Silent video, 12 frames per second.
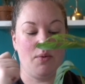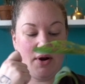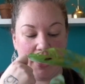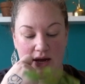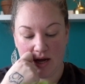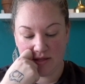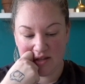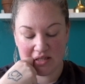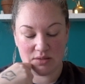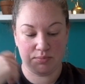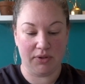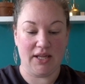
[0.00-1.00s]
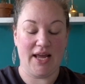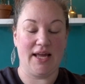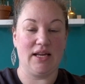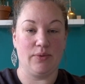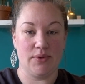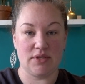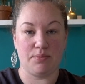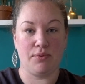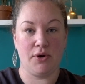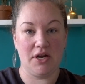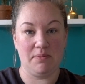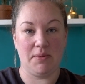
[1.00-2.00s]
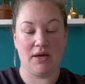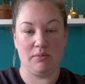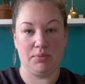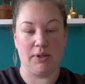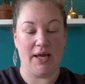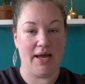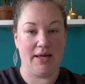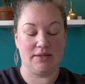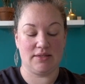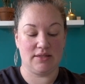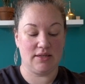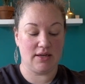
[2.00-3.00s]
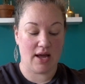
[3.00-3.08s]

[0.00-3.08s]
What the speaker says: when I cut this plant, it was a pretty big plant.